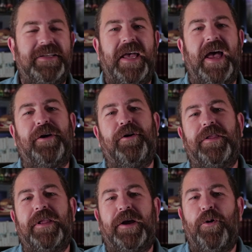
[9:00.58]
Dagger
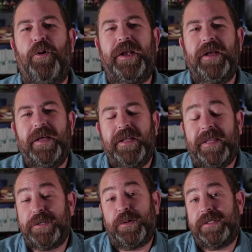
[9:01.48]
and the Coin.
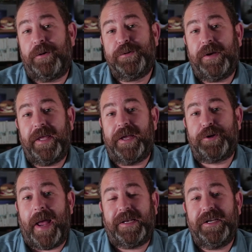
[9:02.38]
These ones I was really
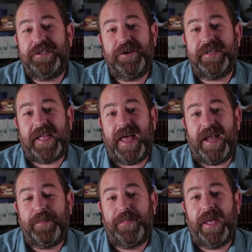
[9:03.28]
attracted to because they
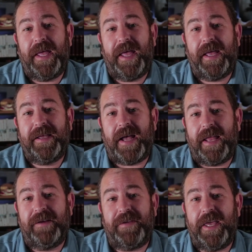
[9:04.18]
had a big
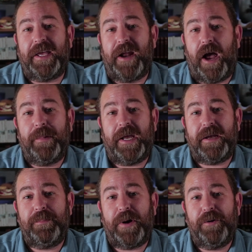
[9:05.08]
kind of economic
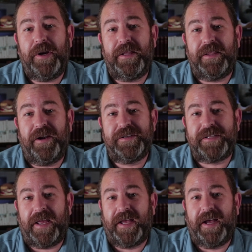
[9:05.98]
component, and there's
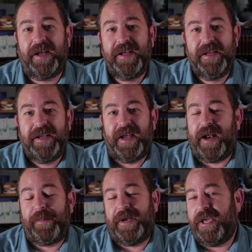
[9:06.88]
like
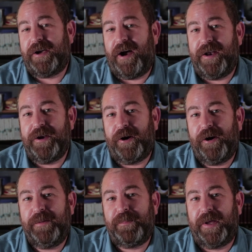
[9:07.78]
and I'm an econ
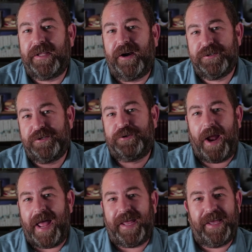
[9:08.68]
nerd, but there's
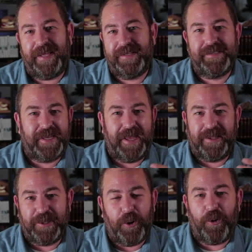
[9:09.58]
dragons
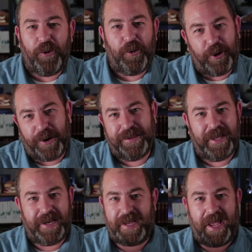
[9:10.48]
and lore, and
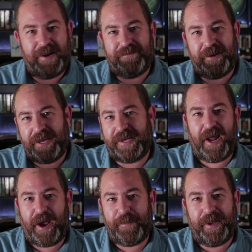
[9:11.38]
then kind of an
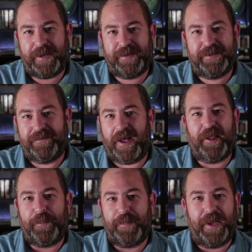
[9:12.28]
economic
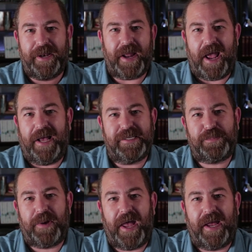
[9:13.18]
development
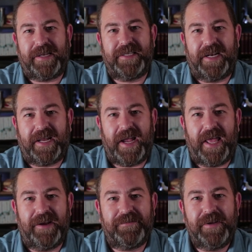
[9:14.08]
aspect and a
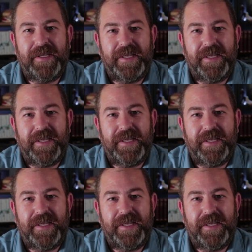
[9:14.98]
kind of